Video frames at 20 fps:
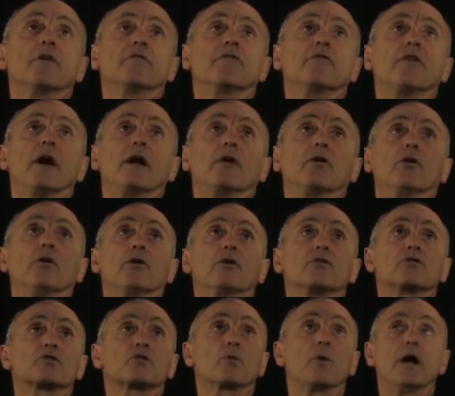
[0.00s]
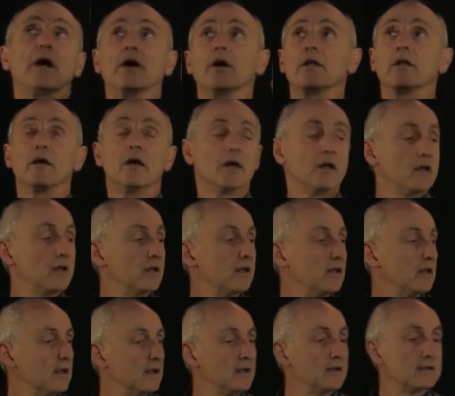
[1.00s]
final squared.
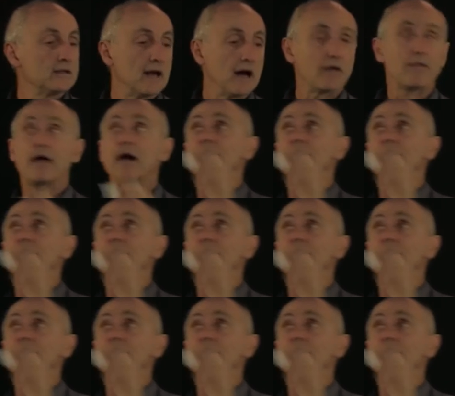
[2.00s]
Now